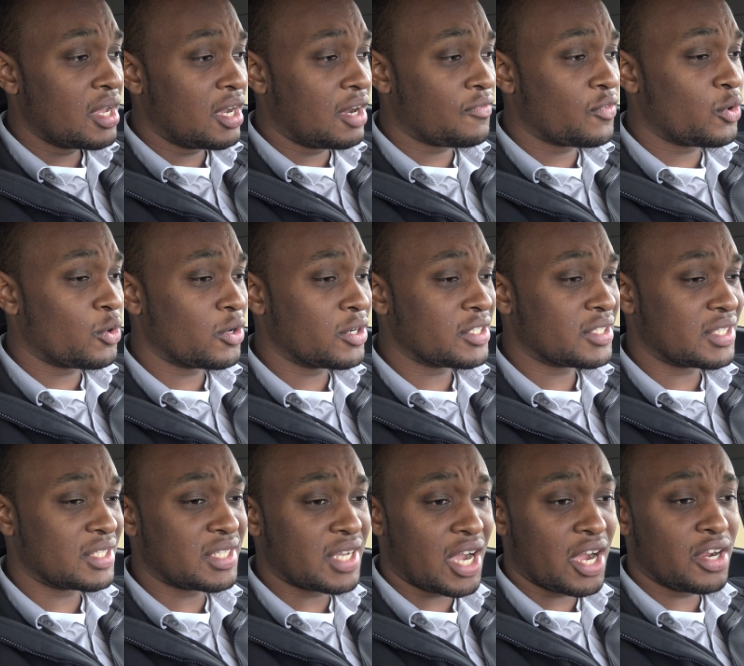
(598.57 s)
of course
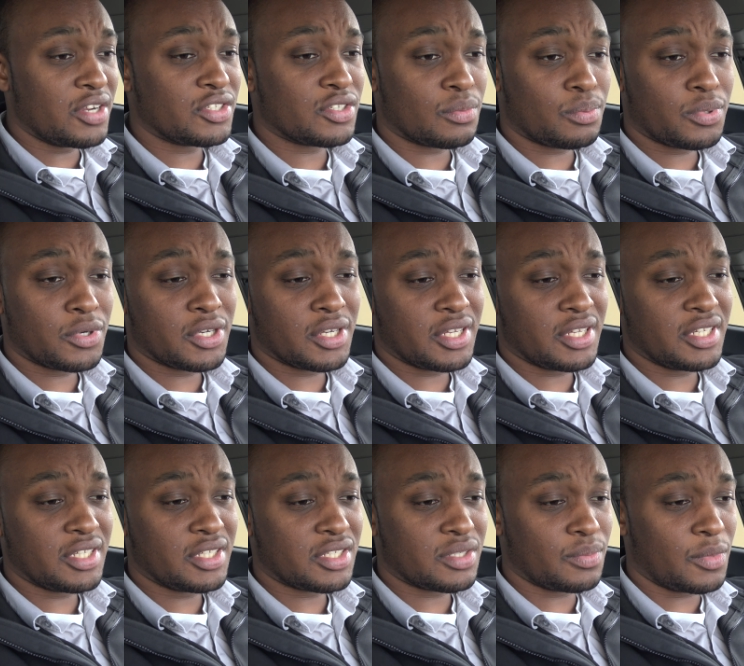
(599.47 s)
the tires are
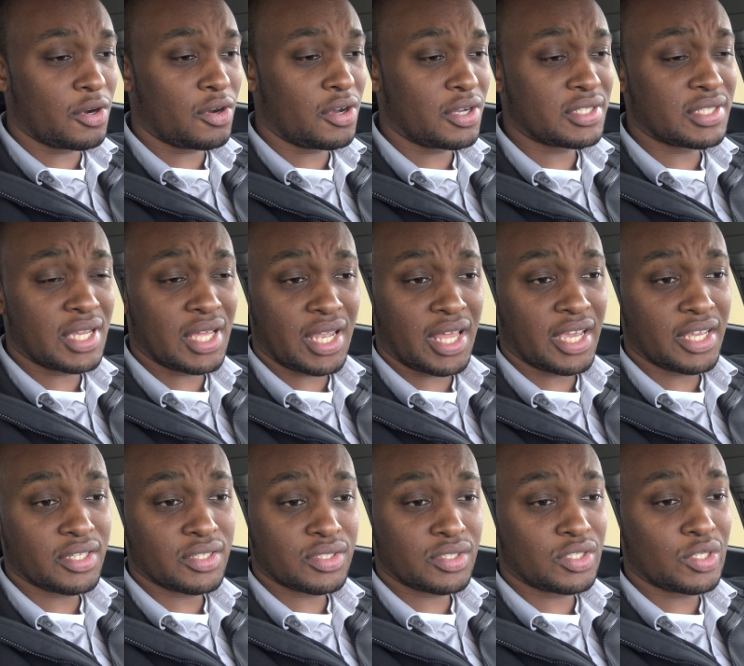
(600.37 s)
pretty small it's not
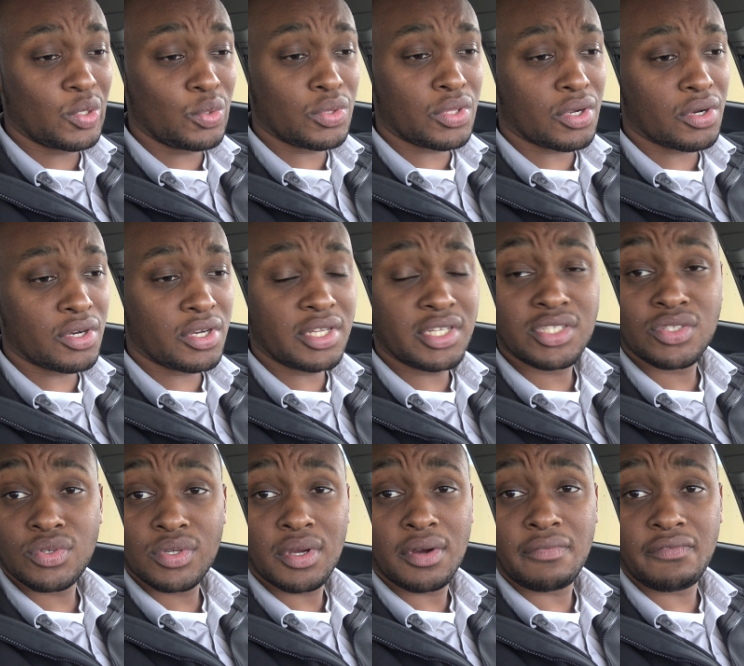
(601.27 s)
like 230s
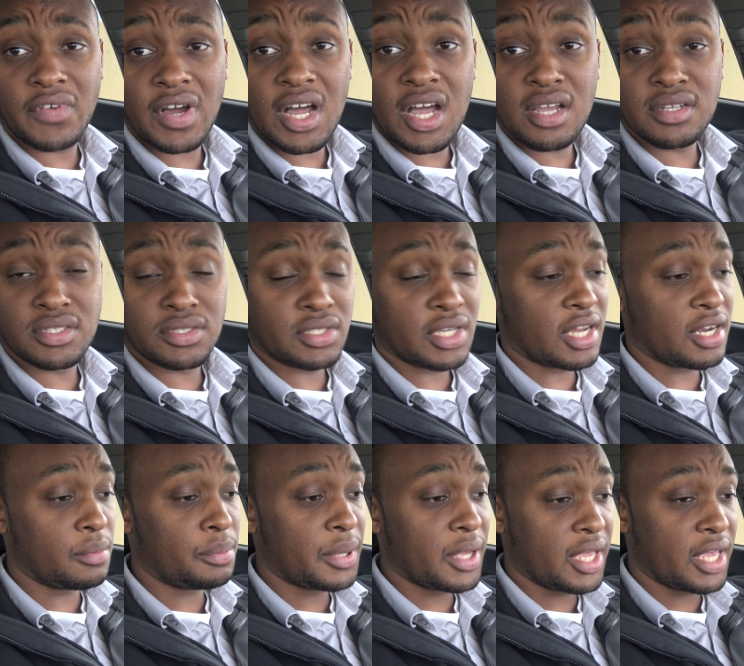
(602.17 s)
305s so you got
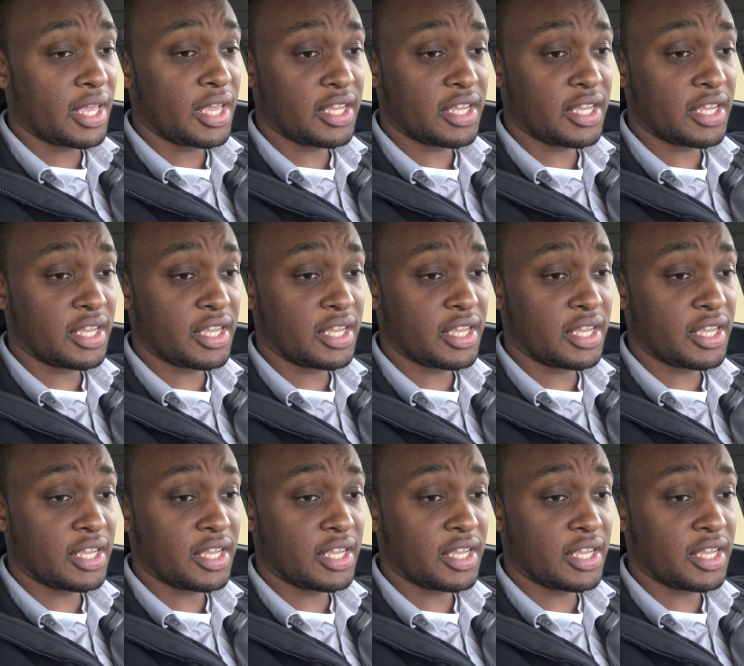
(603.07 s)
to pay